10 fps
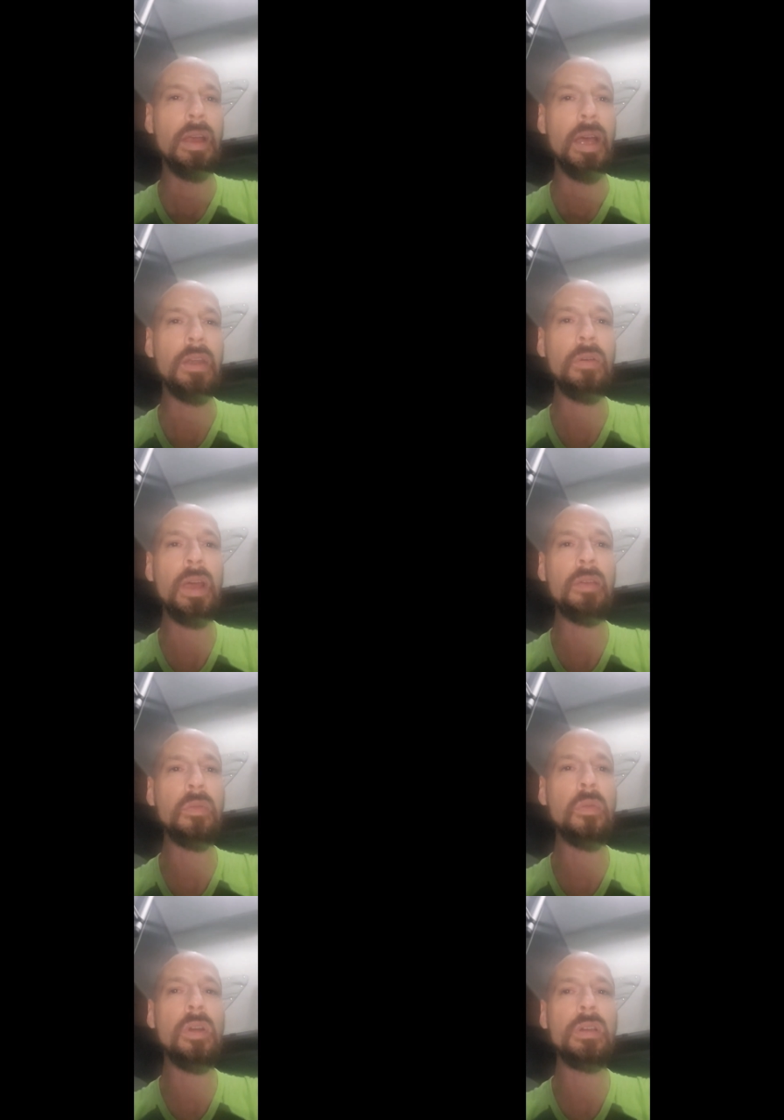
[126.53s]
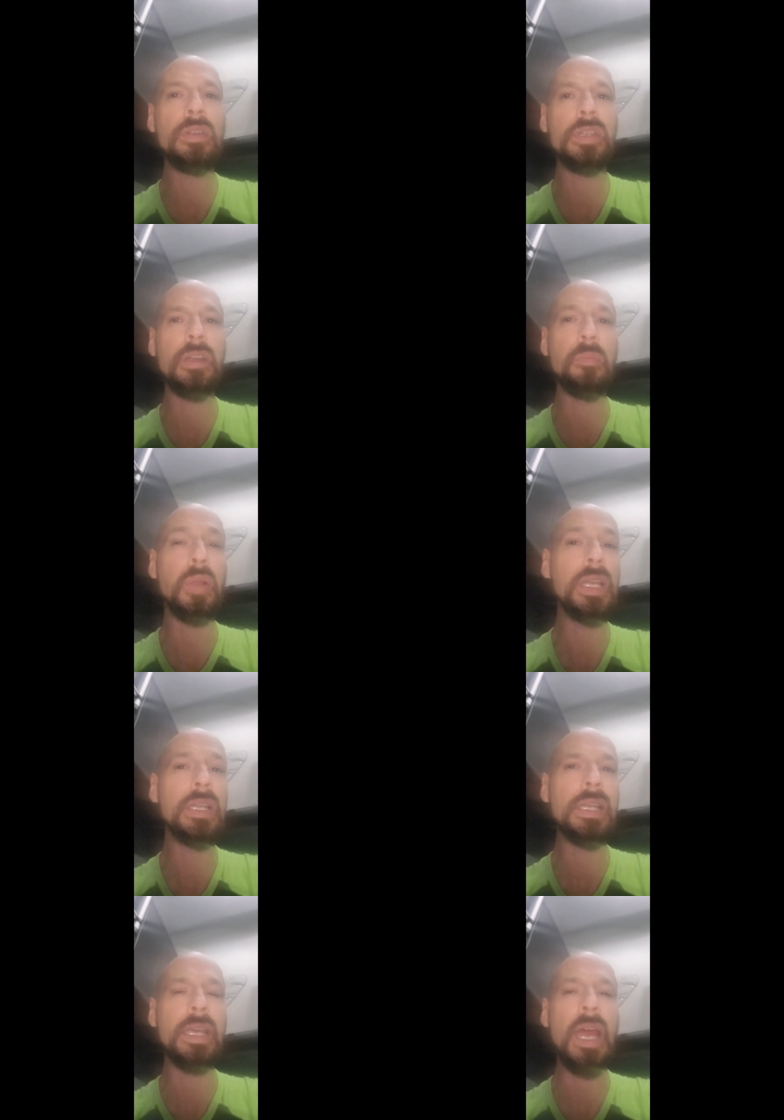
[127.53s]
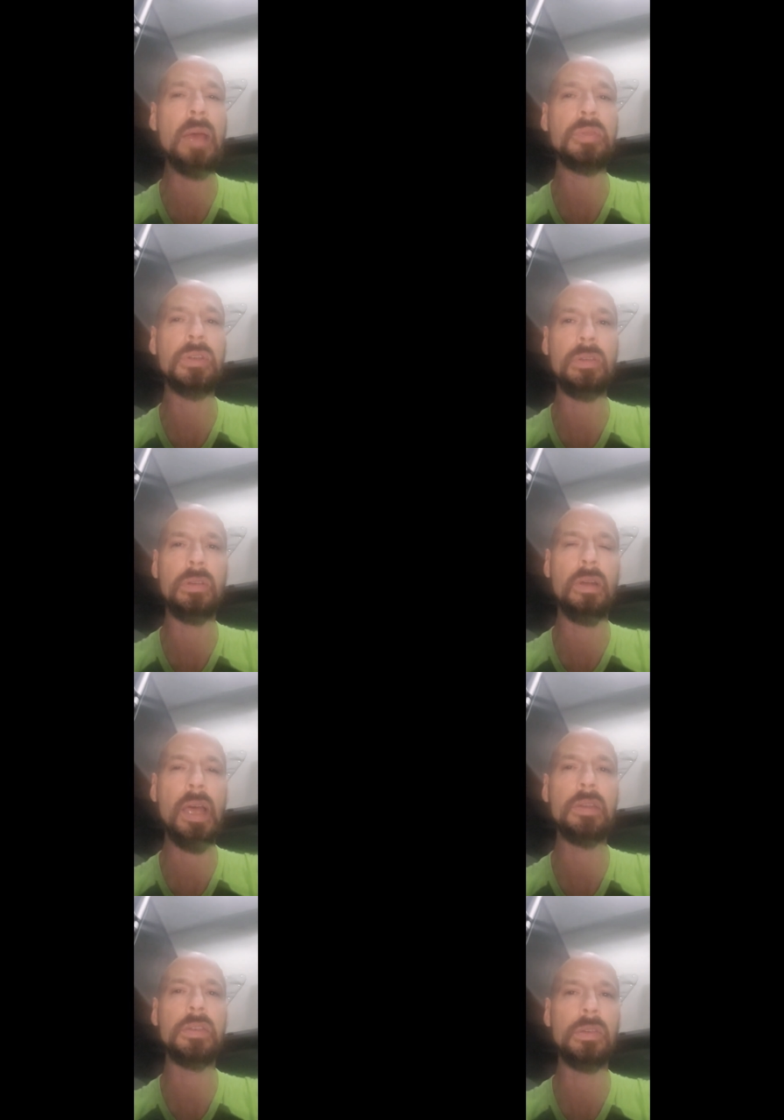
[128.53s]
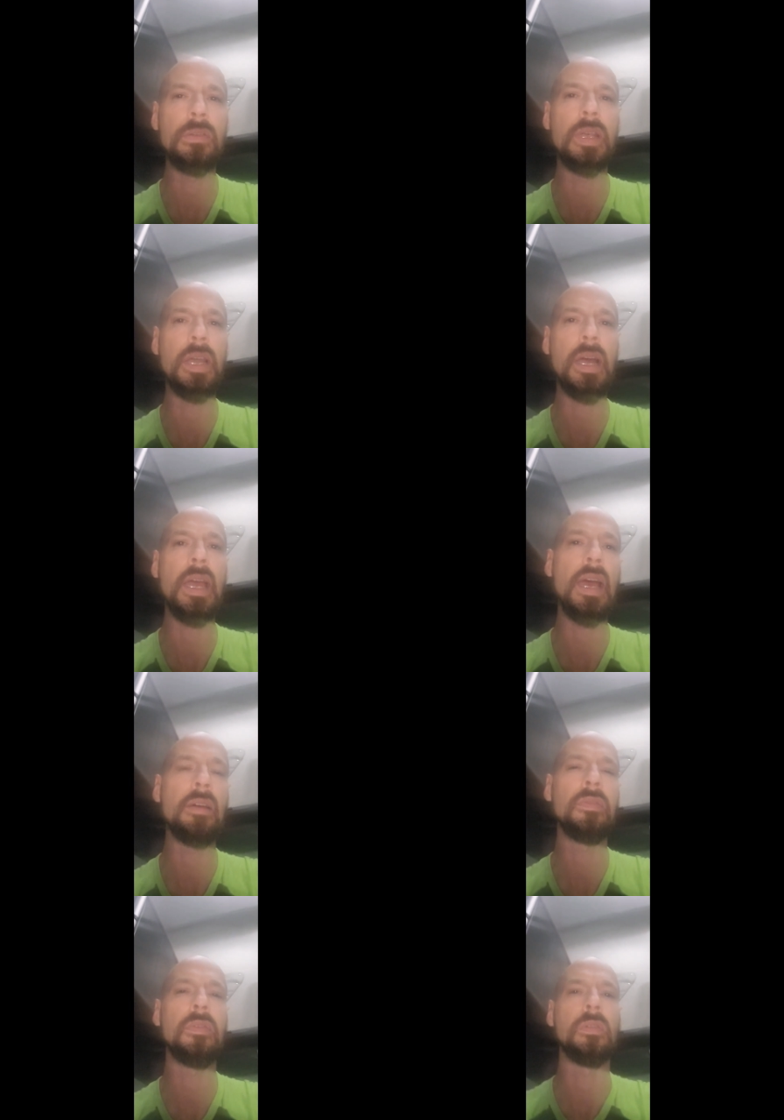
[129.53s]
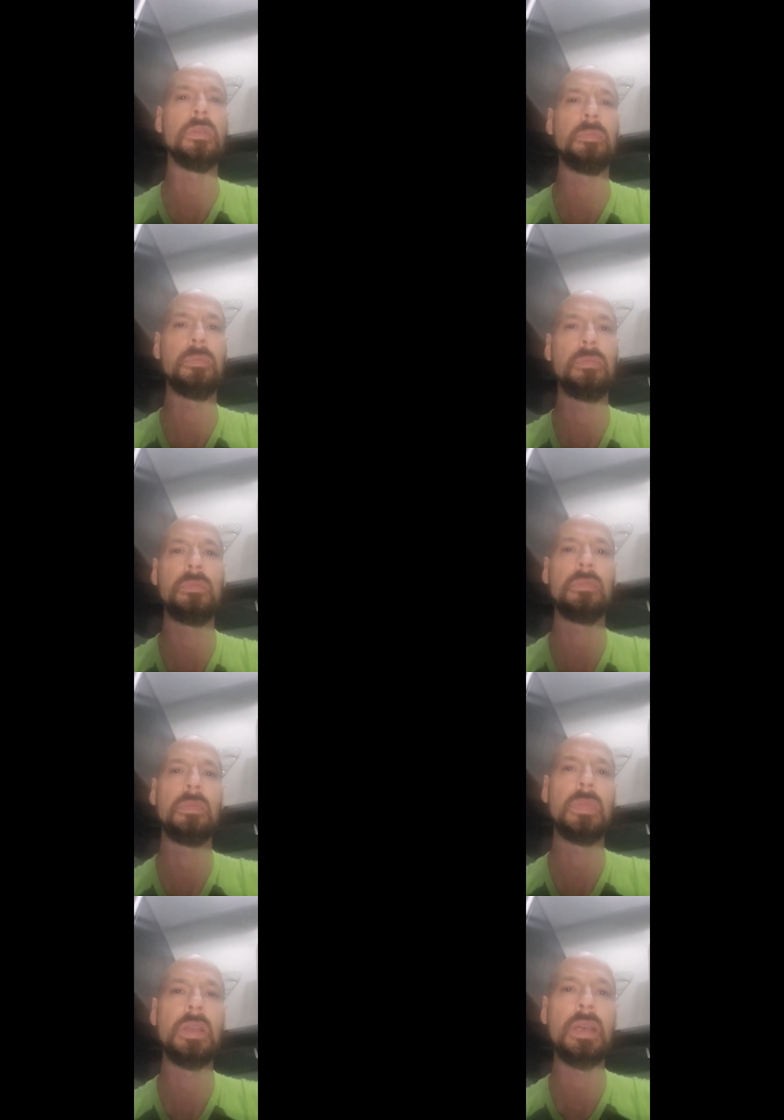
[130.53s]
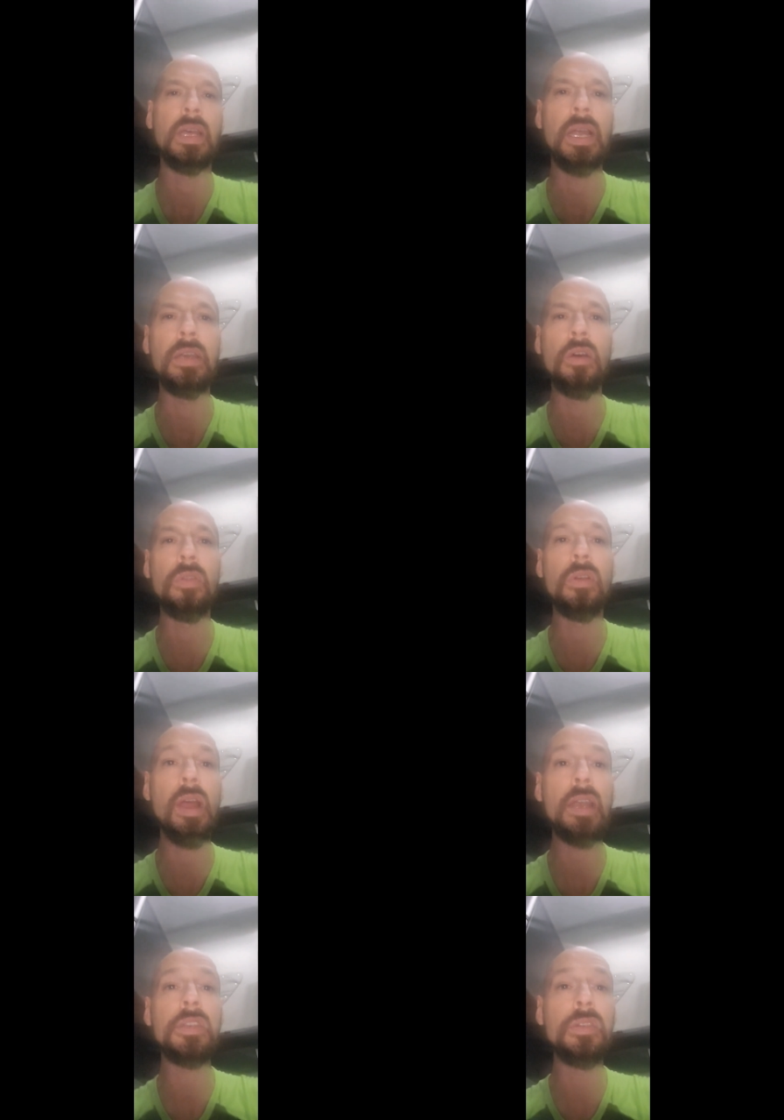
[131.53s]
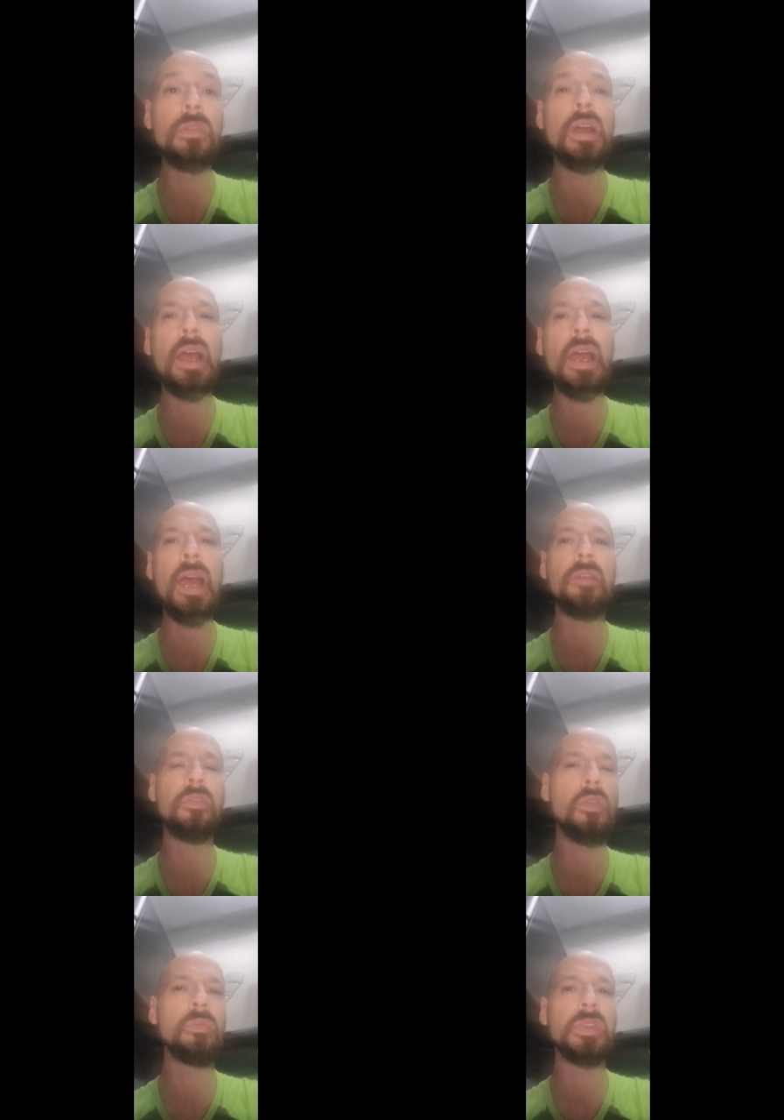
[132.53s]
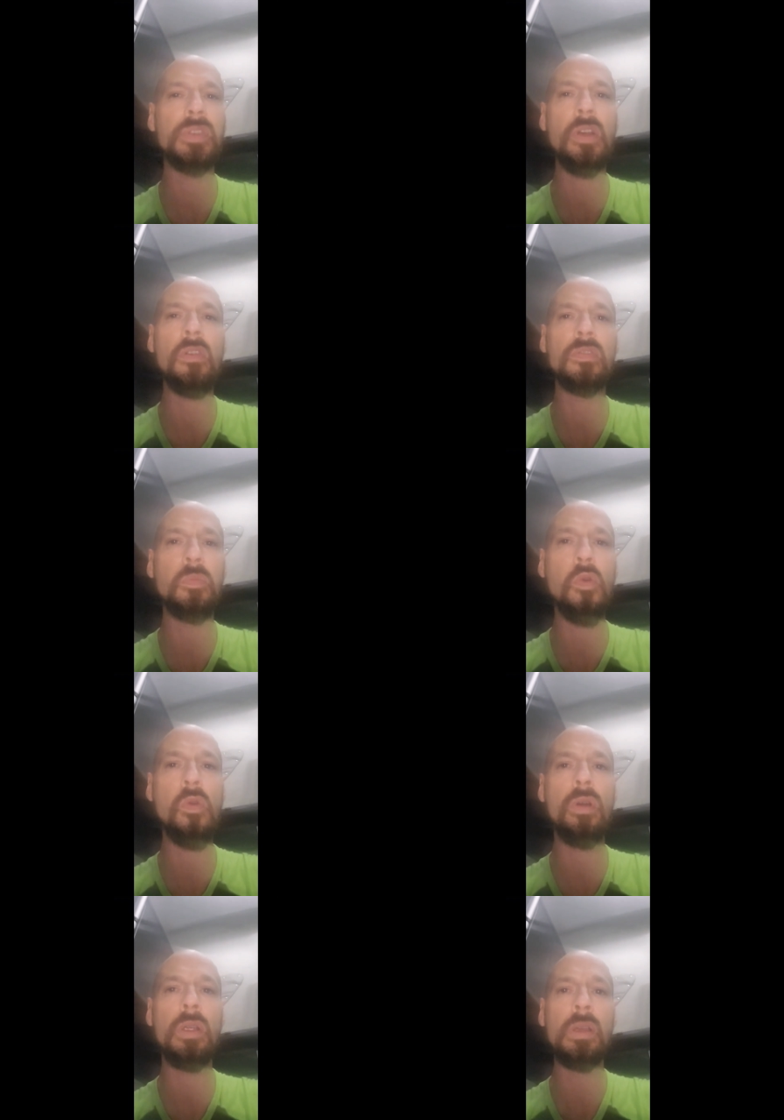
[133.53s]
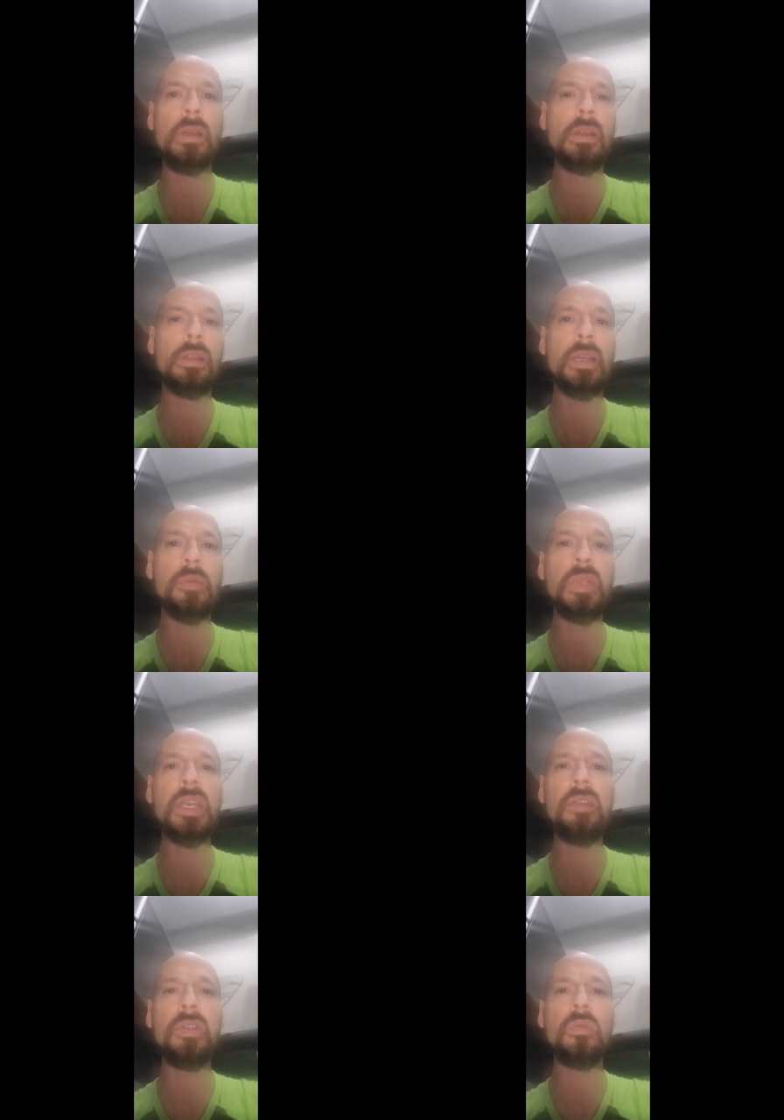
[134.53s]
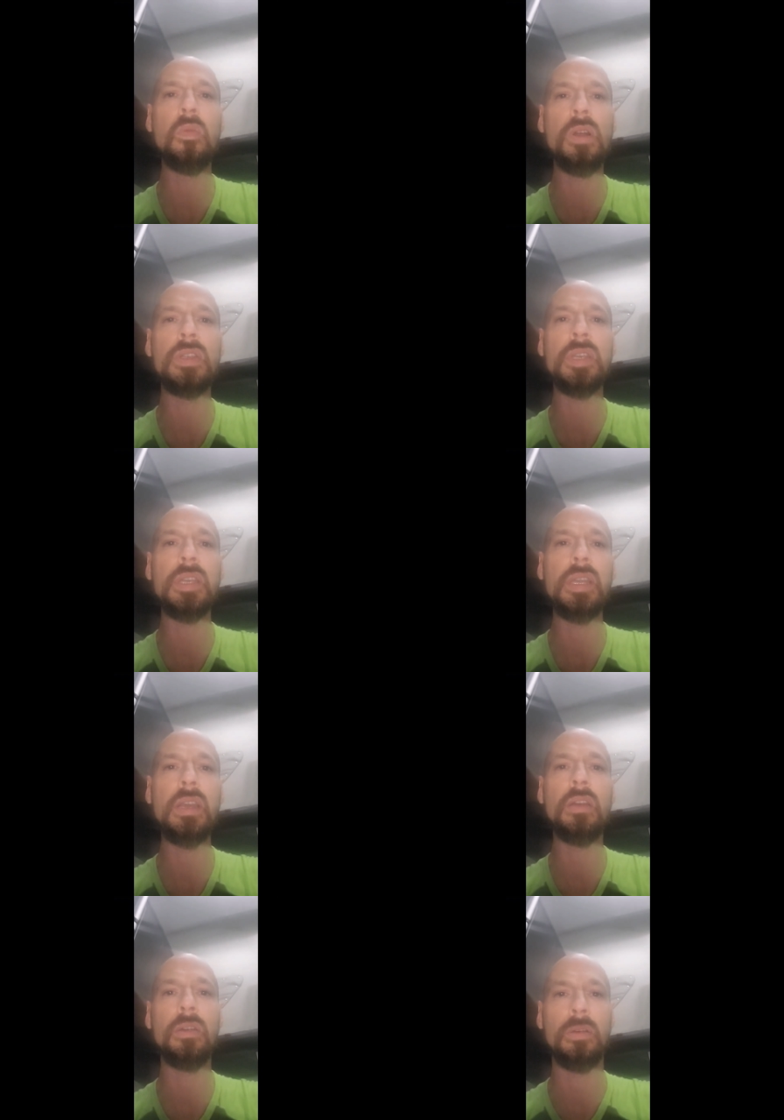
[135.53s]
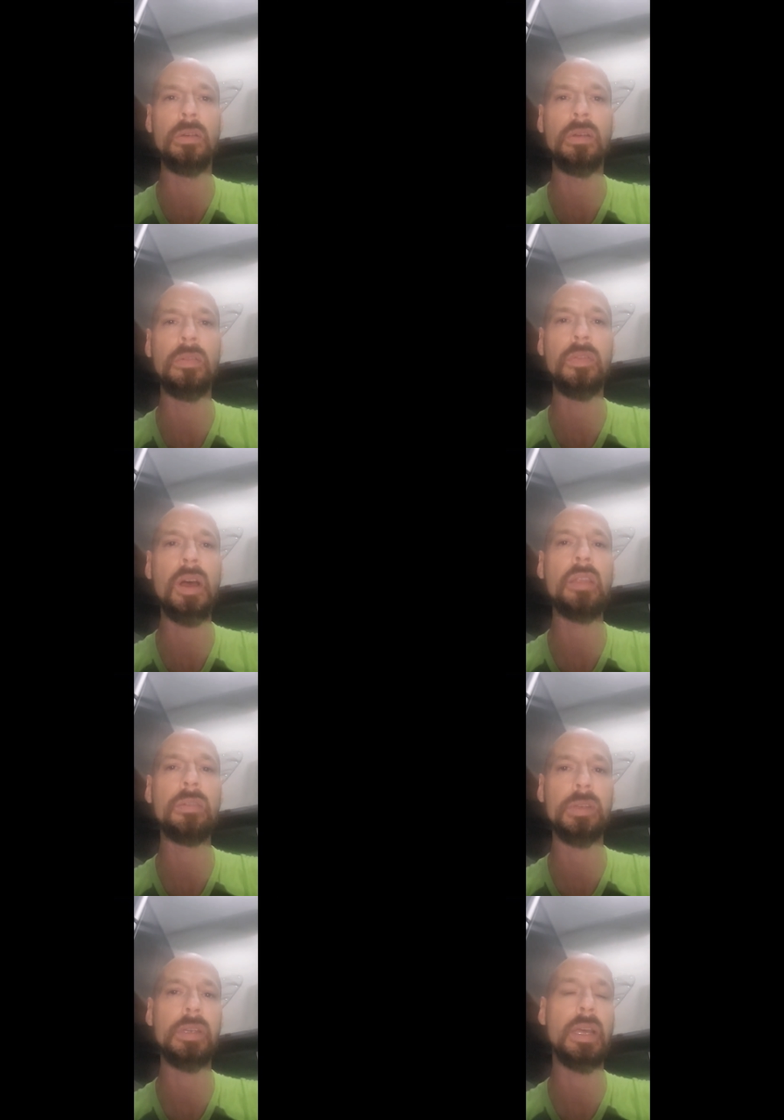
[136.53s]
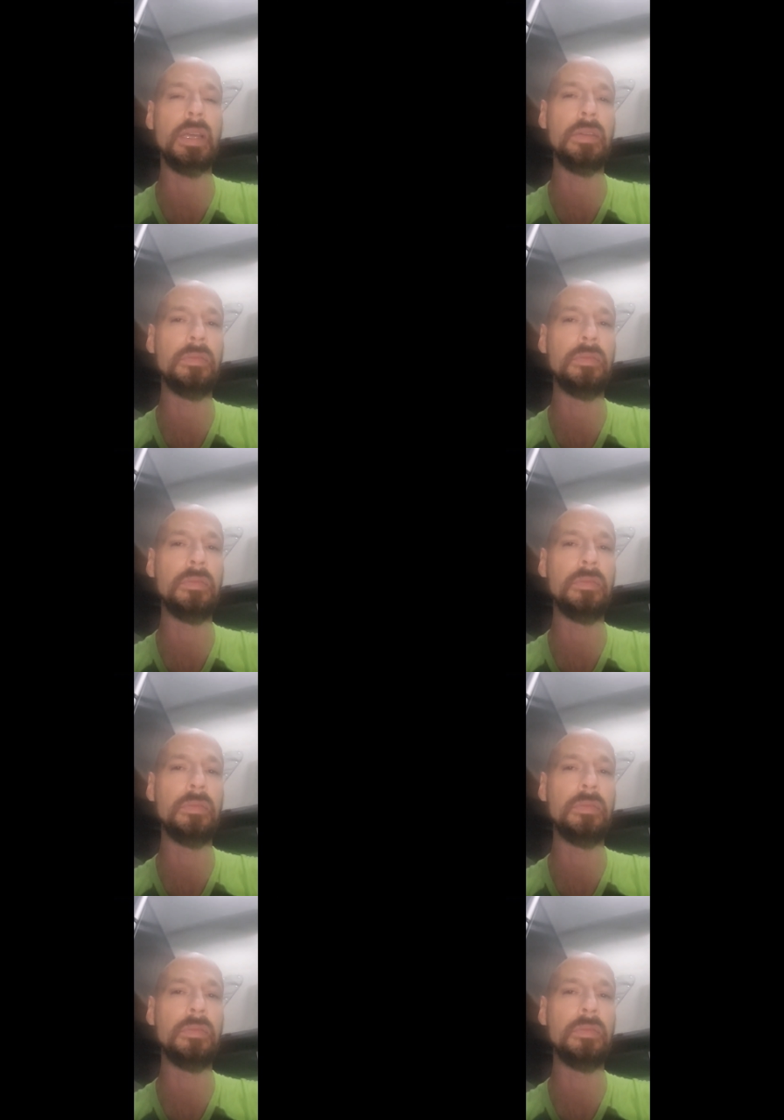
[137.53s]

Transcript: I don't have the words to completely capture the gratitude that I have for him. And I know the gratitude I have for him deserves more than to be given once a year on Father's Day.